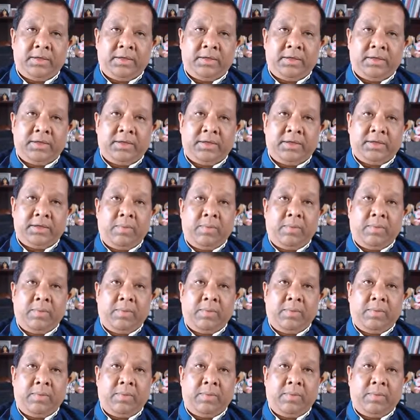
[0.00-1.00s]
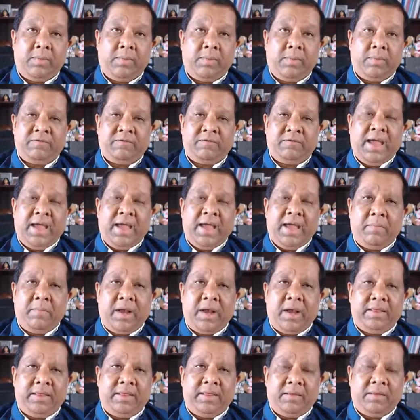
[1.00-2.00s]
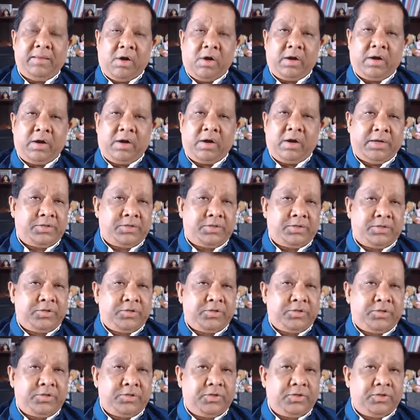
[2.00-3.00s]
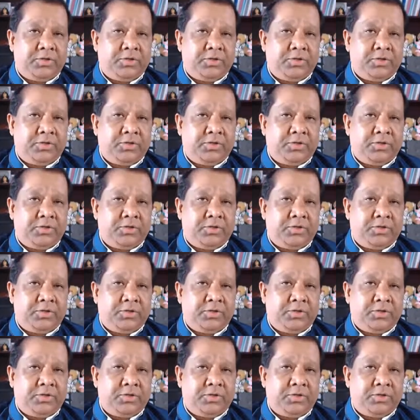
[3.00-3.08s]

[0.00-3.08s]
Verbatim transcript: plastic sleeve and there are many in the market today